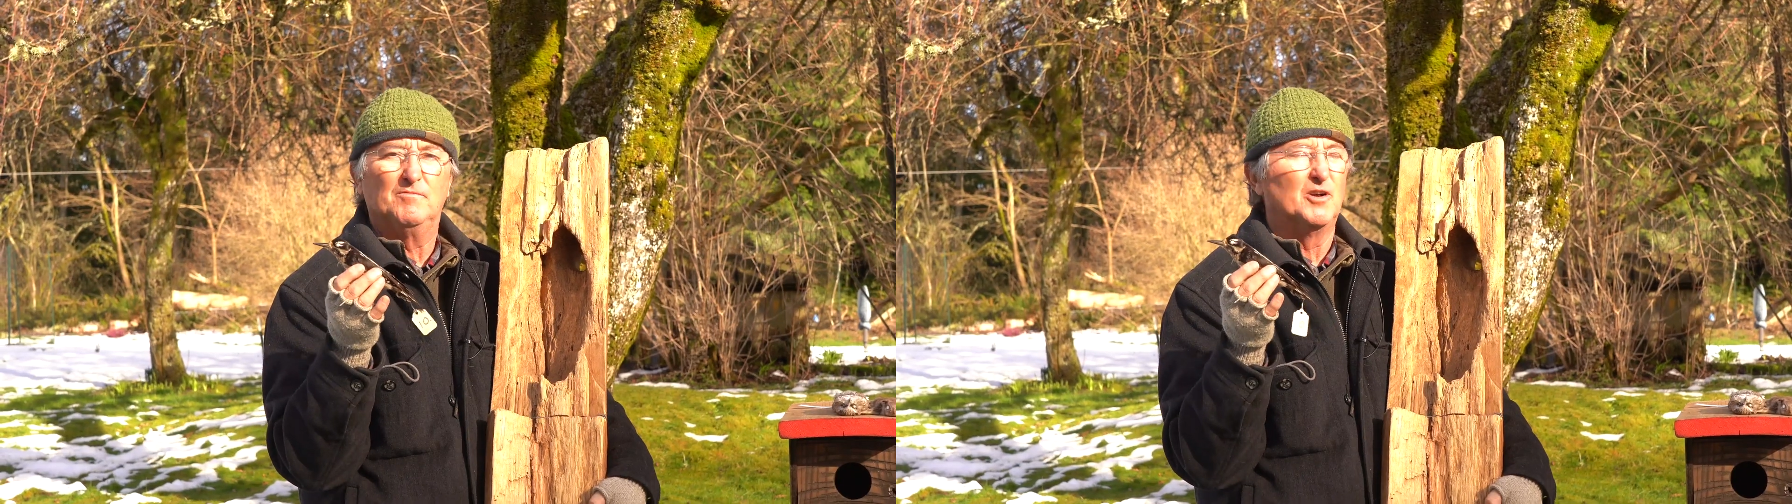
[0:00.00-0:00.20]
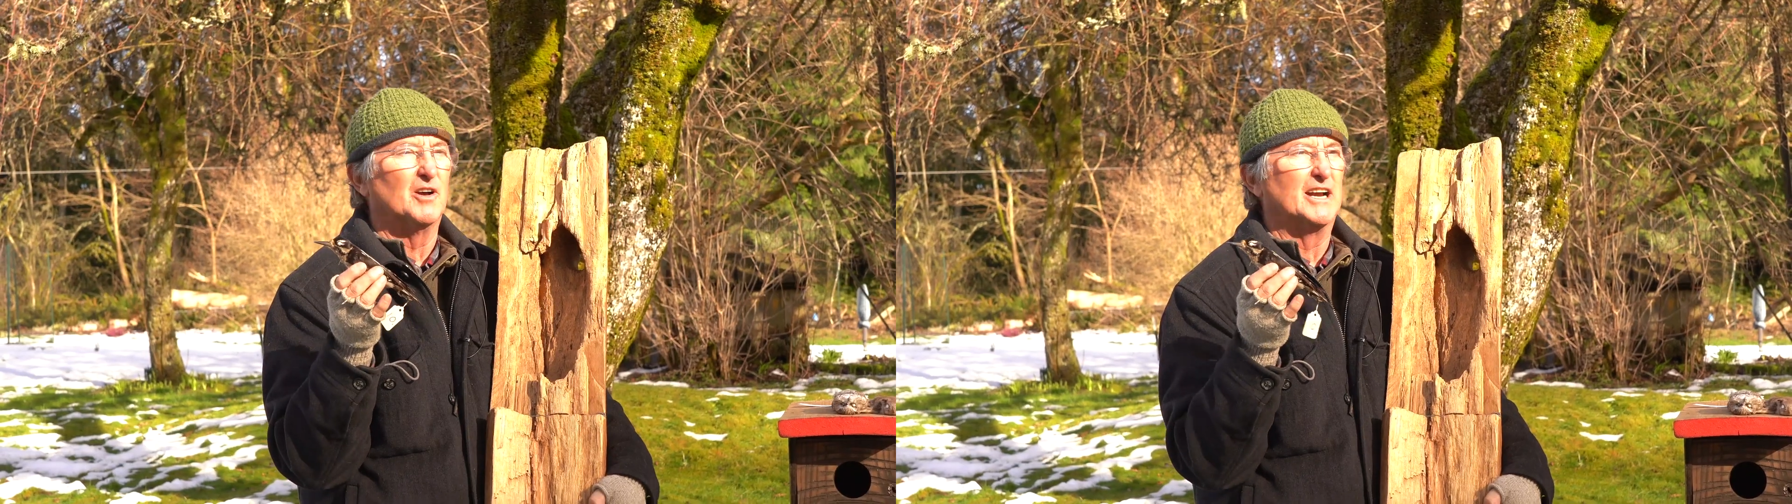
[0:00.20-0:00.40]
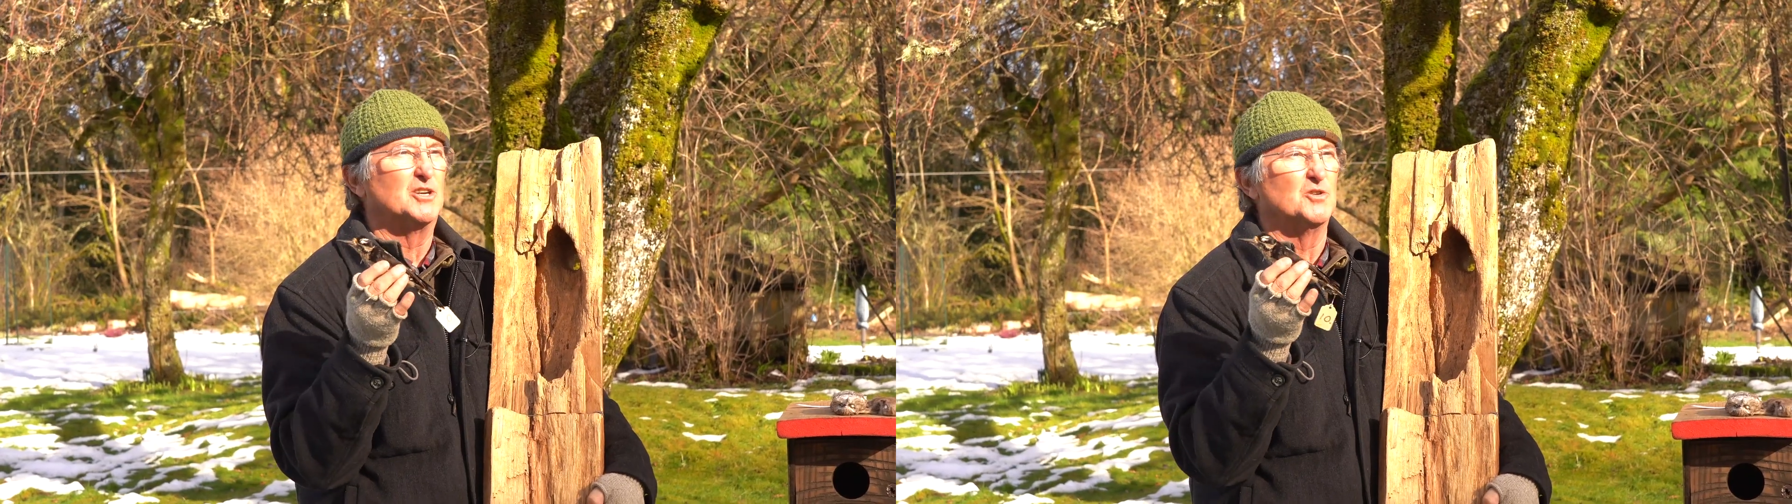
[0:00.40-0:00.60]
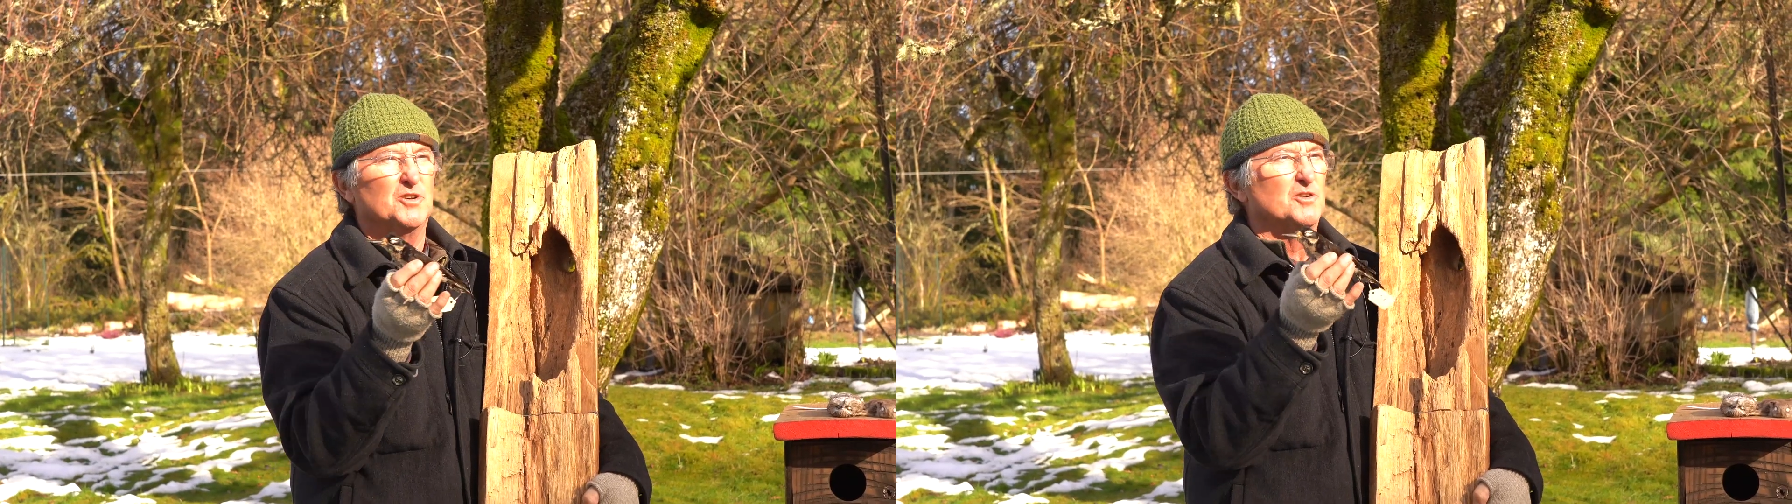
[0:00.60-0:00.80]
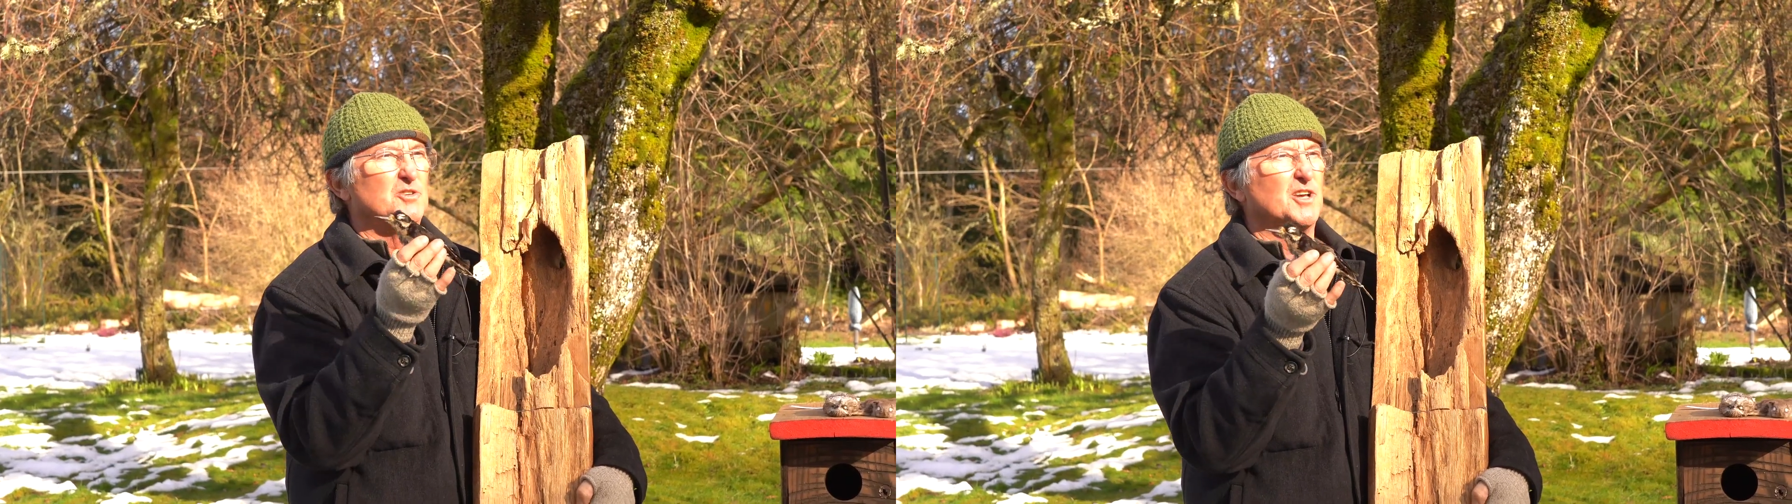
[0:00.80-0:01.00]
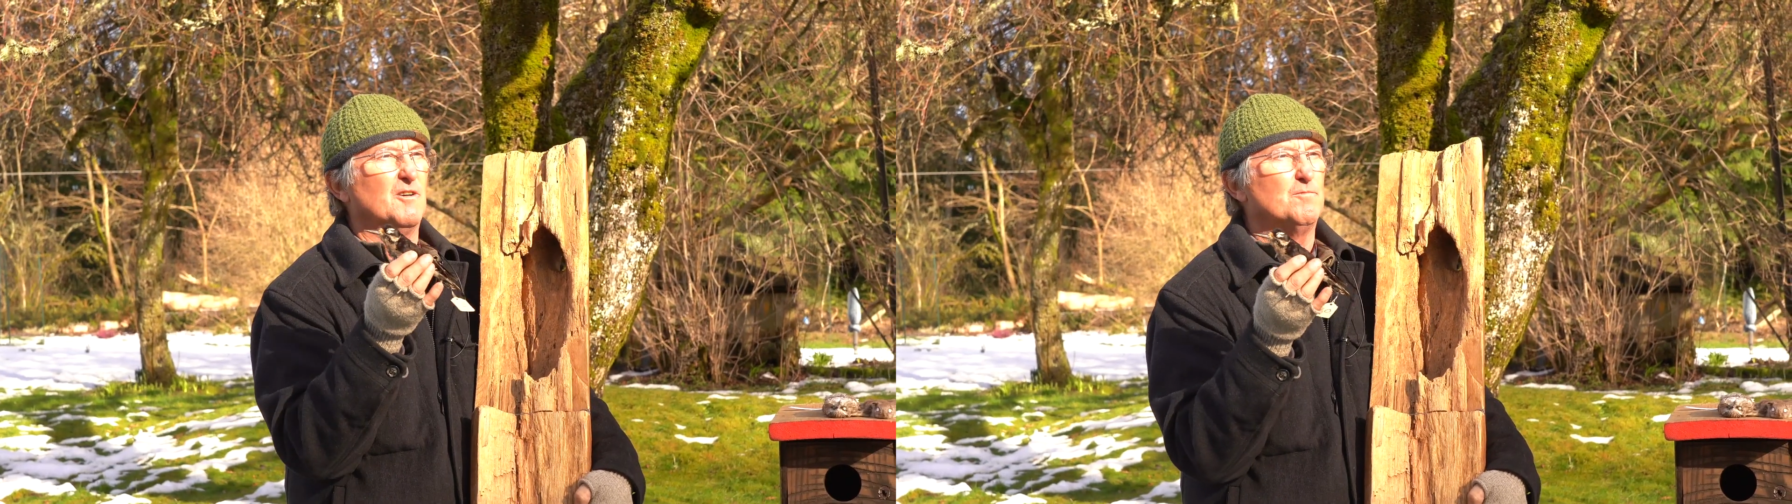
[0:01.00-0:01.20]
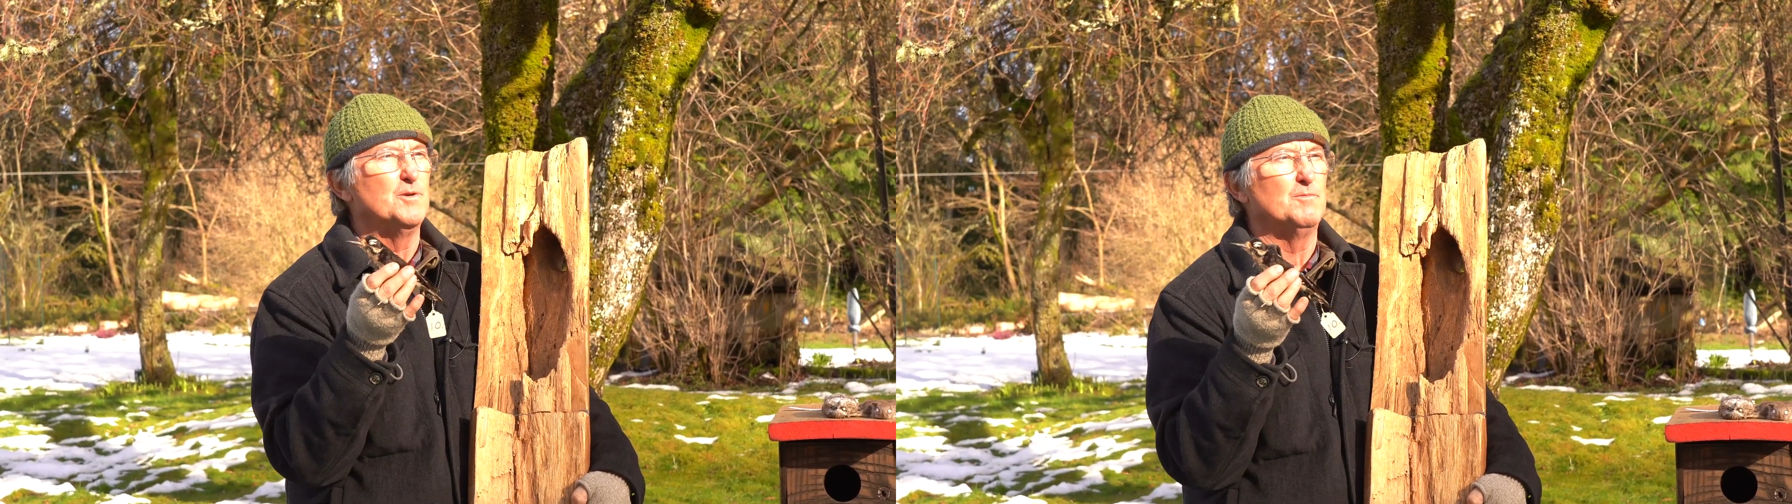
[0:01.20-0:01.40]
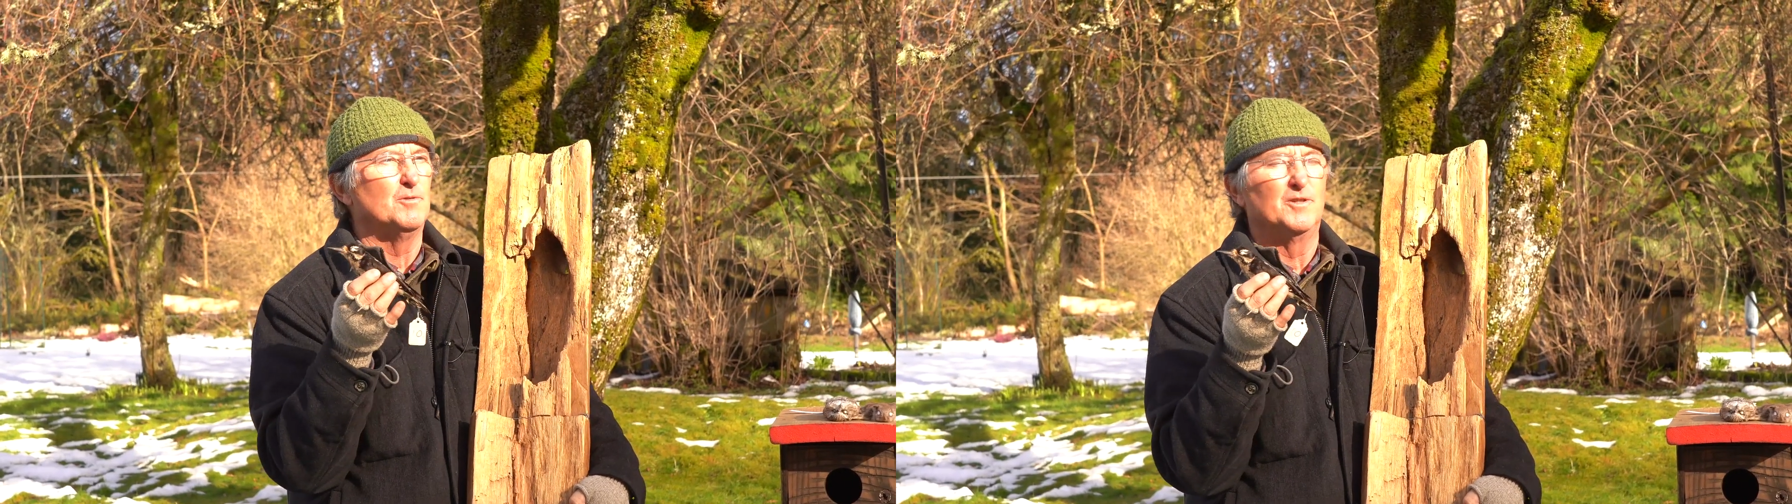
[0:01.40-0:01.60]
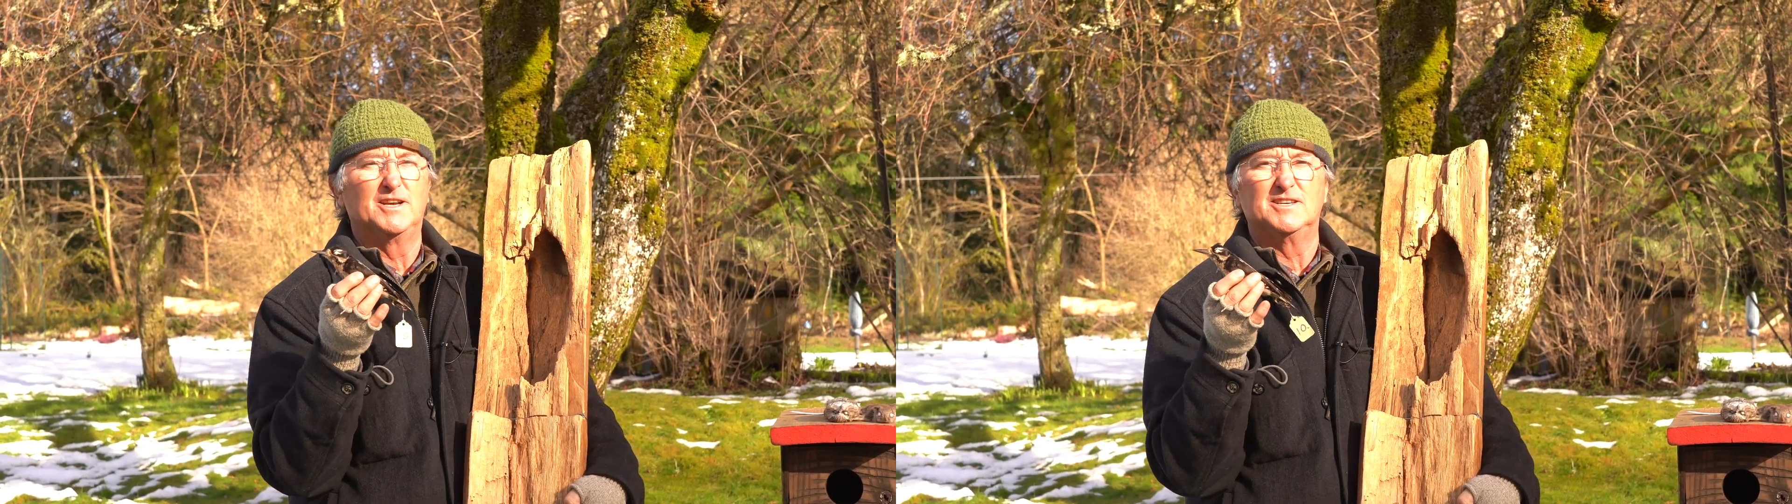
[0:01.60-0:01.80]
They're like do-it-yourself people. They